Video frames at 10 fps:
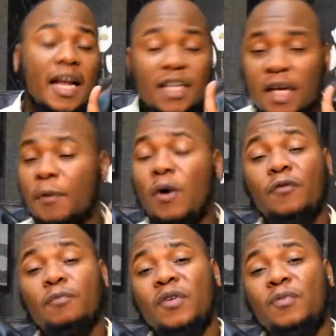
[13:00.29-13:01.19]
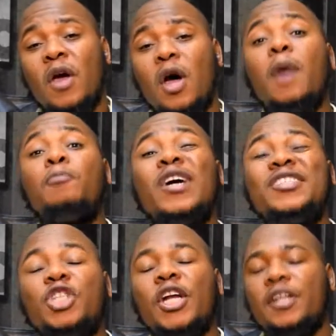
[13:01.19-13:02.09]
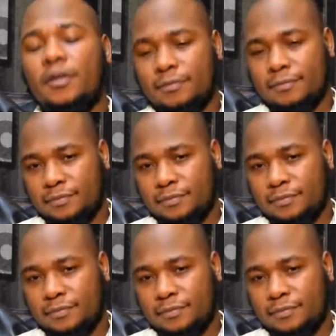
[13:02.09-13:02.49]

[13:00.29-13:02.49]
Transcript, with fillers: and keep away from oppression.